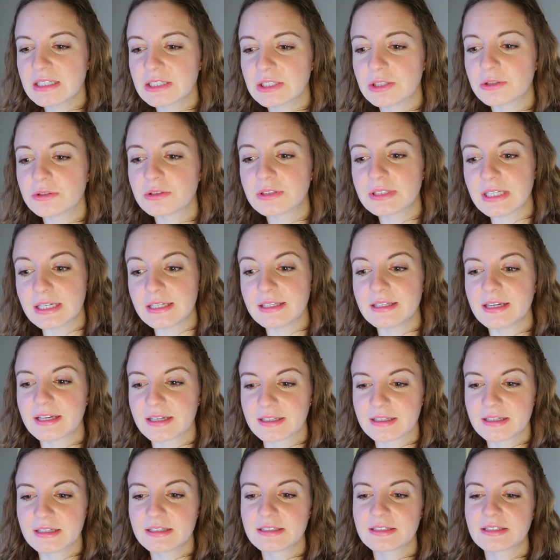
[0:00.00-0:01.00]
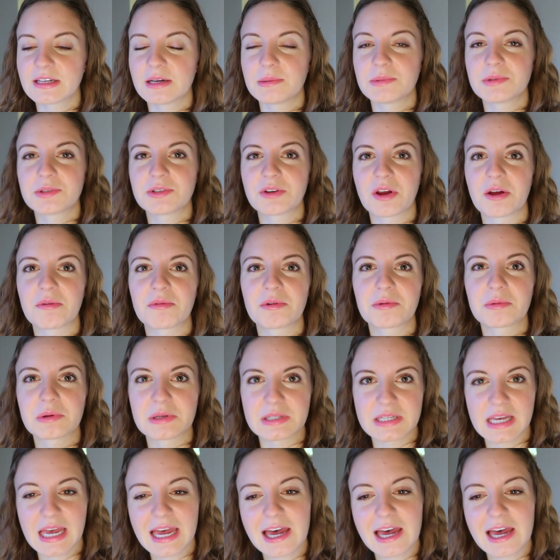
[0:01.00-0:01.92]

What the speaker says: So Saint Nicholas comes to everyone's